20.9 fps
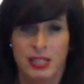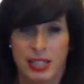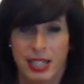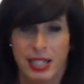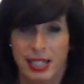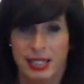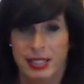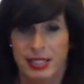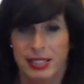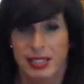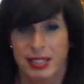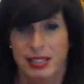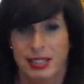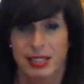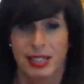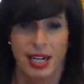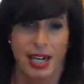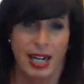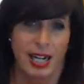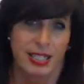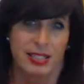and they
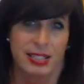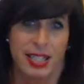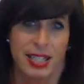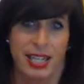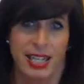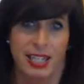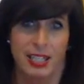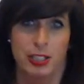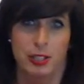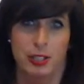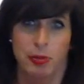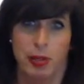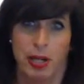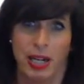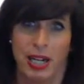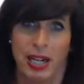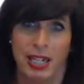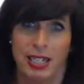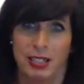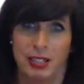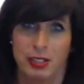tied his hands
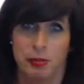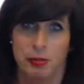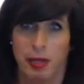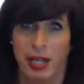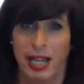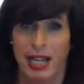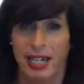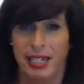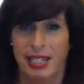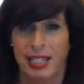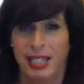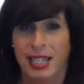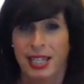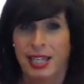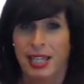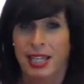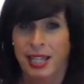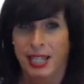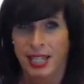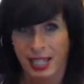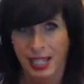behind his back
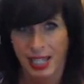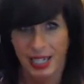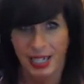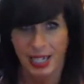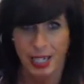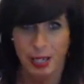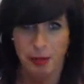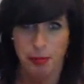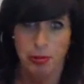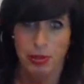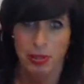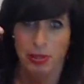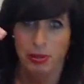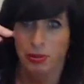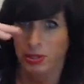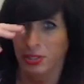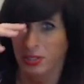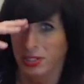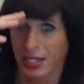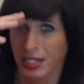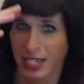and they blew
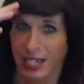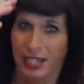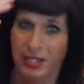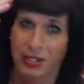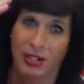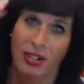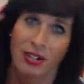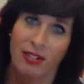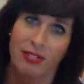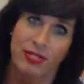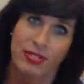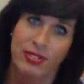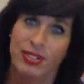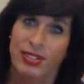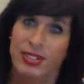his head off.